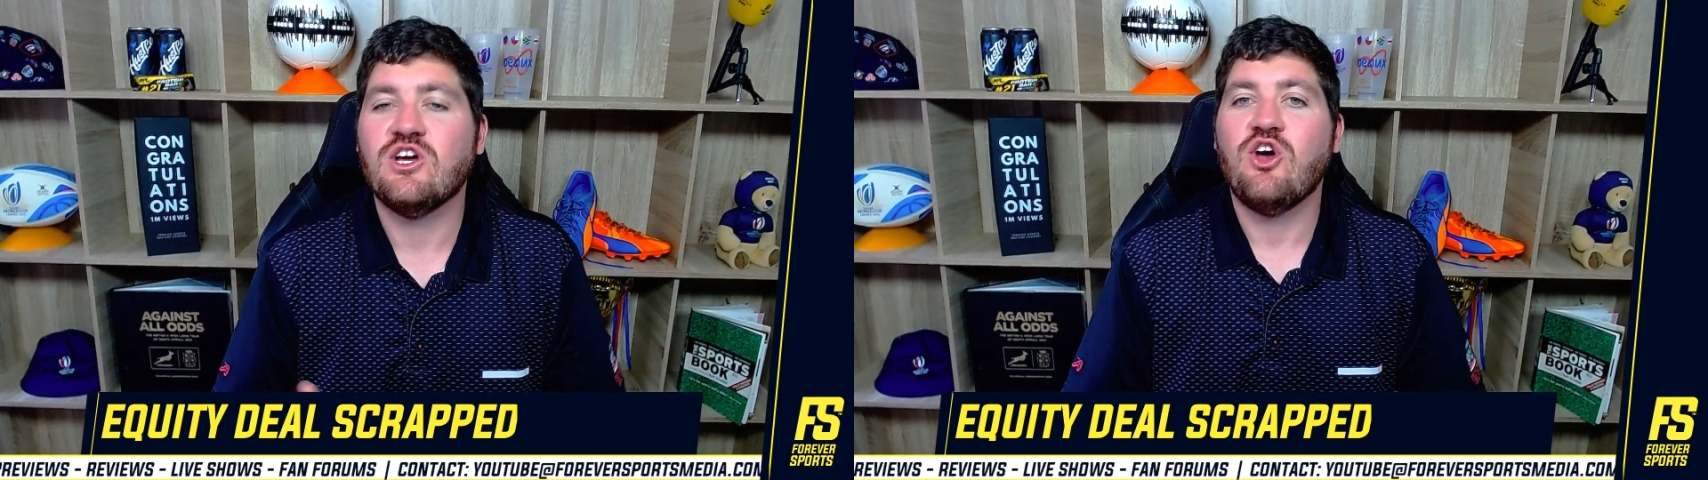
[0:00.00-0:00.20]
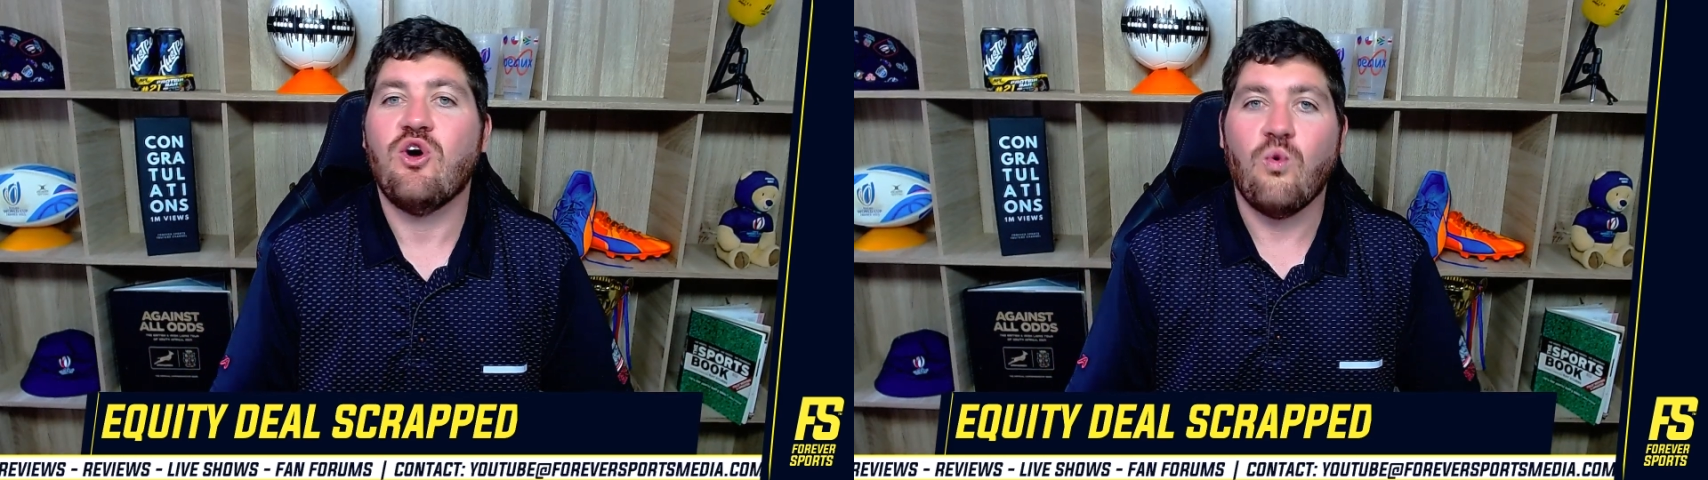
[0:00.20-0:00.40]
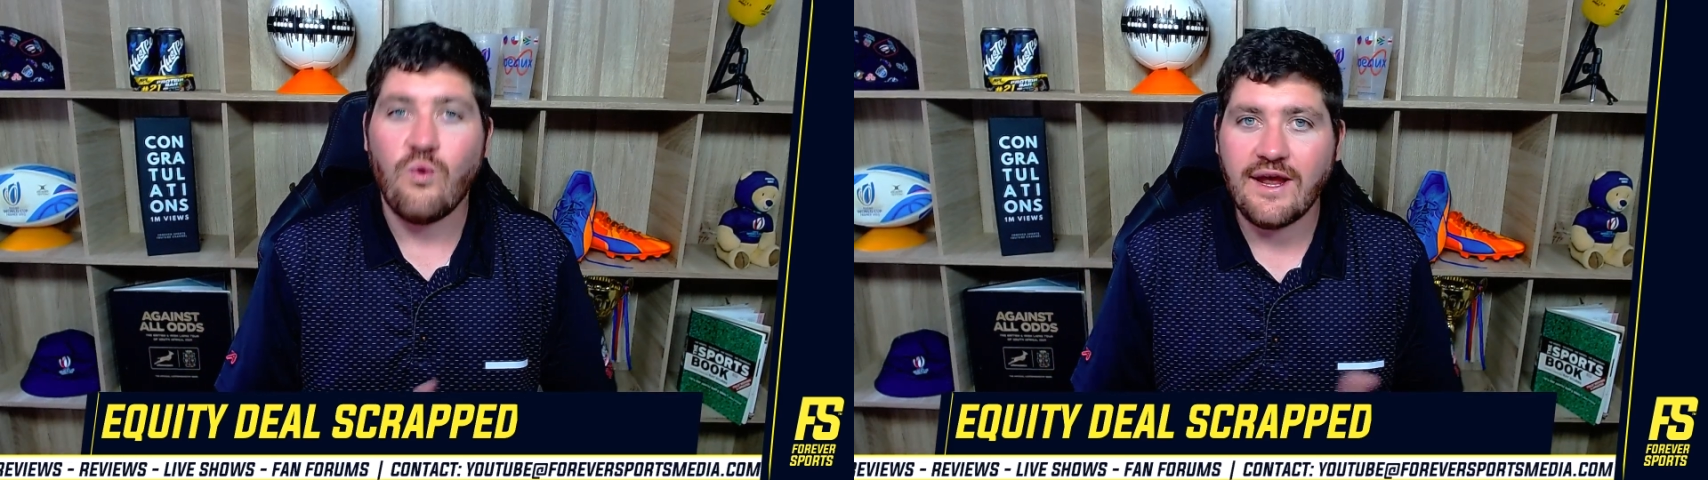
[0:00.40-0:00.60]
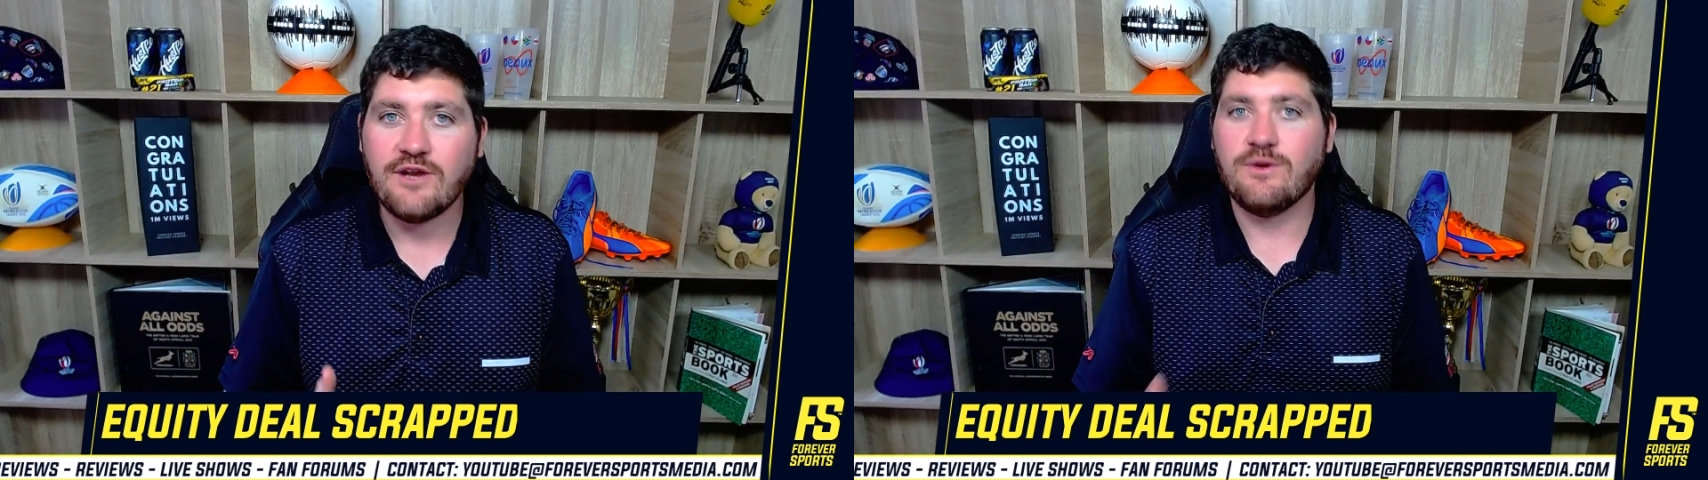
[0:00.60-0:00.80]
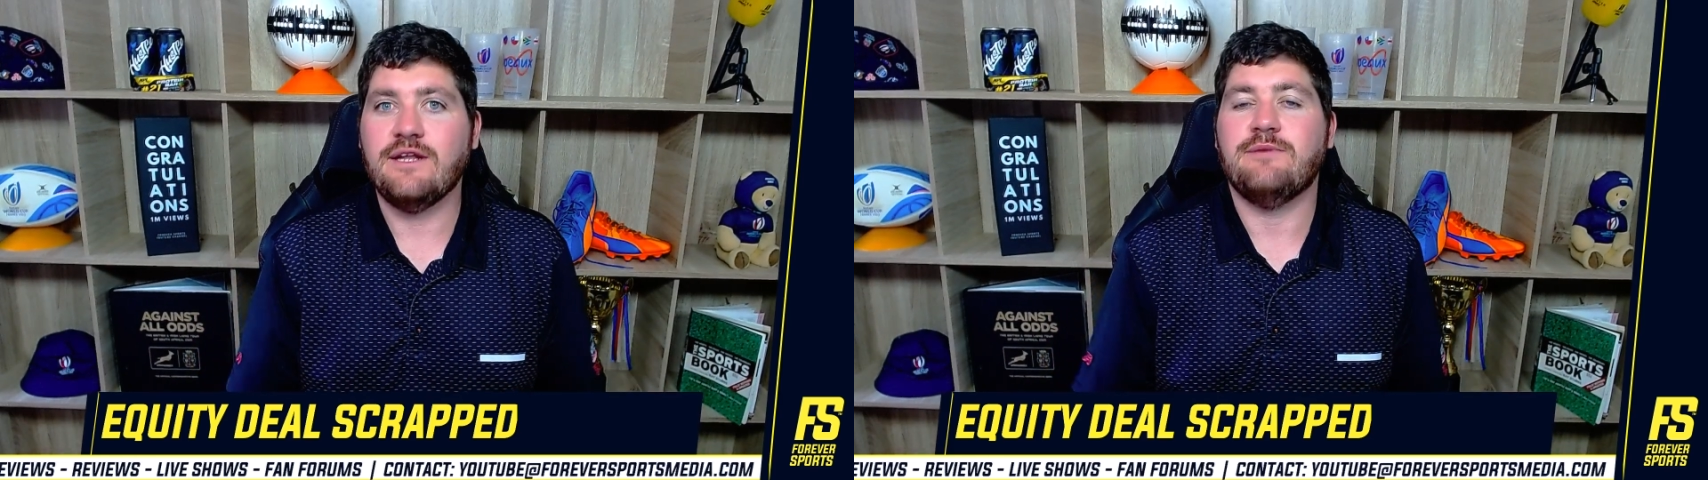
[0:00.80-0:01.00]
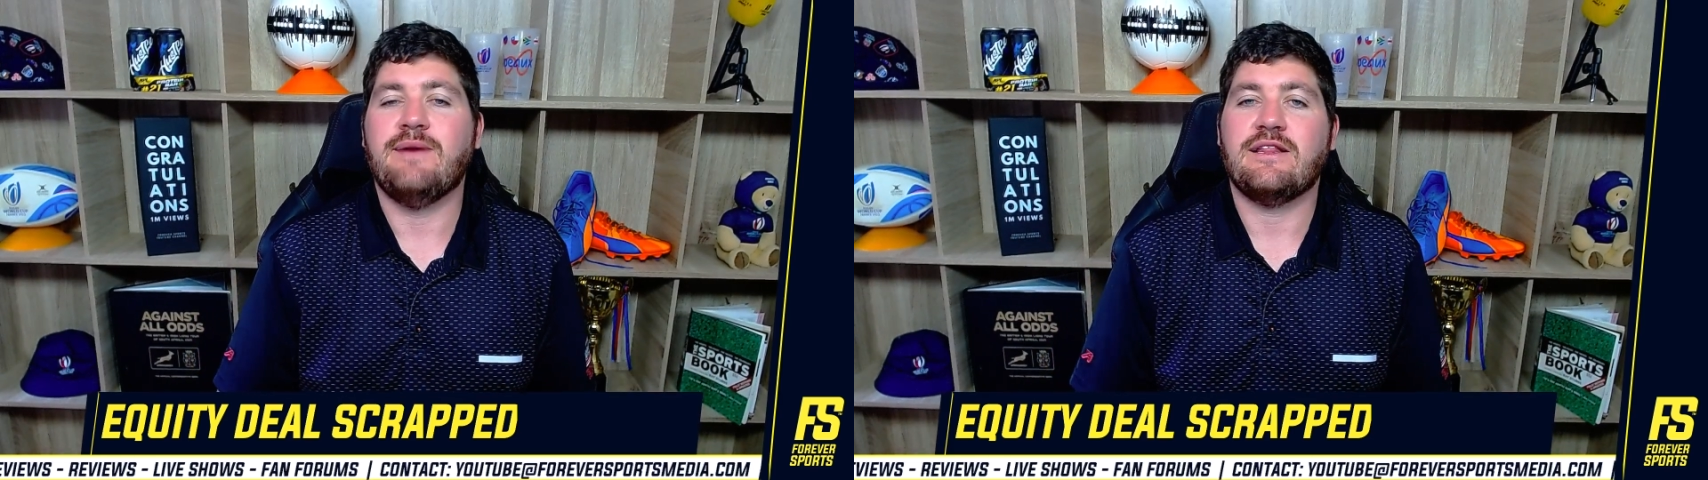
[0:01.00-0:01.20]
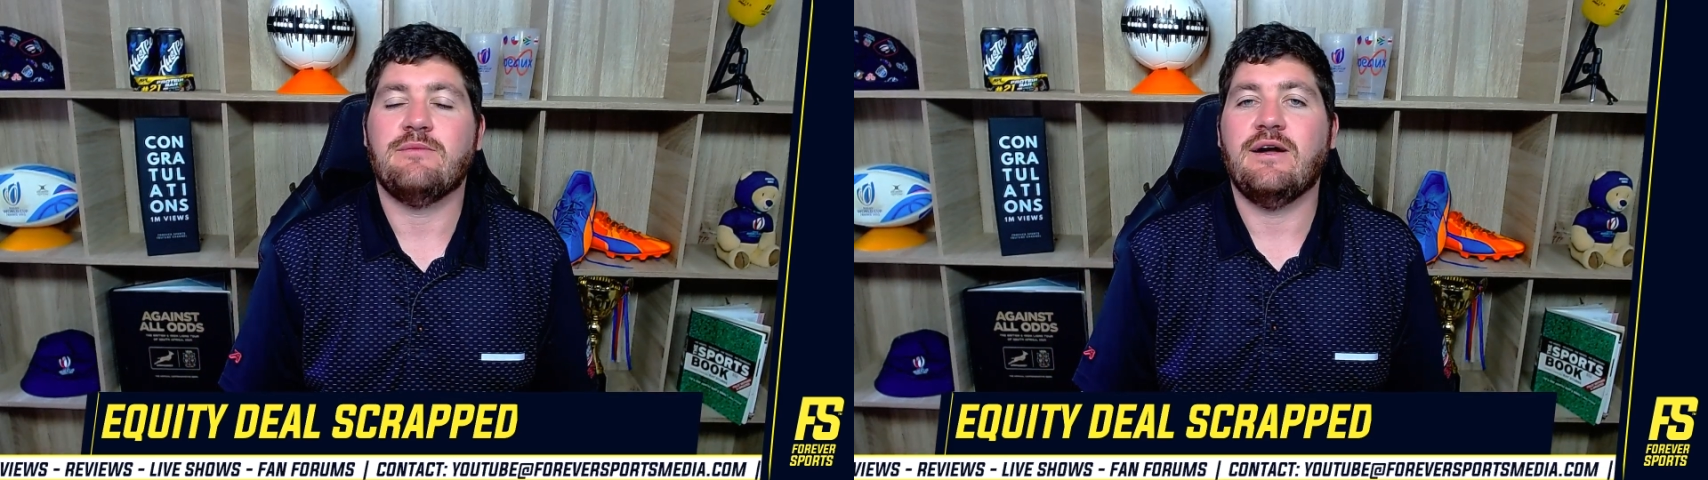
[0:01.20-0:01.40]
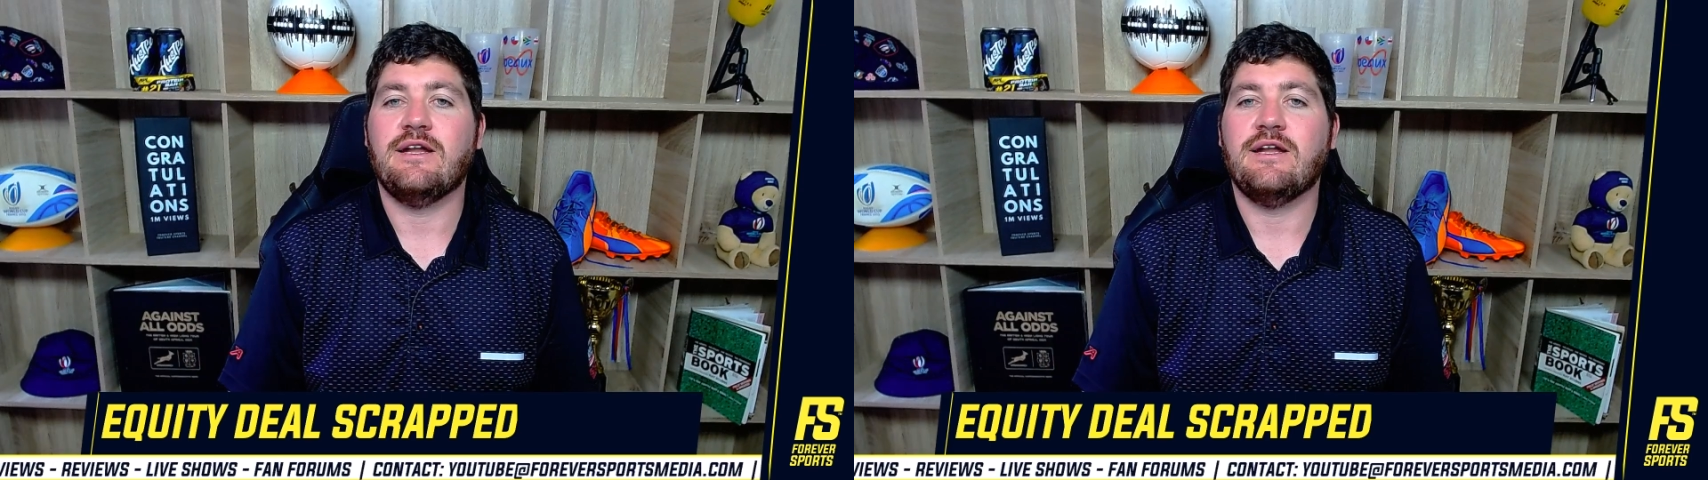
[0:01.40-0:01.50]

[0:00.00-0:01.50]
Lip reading: where do we need to make the money?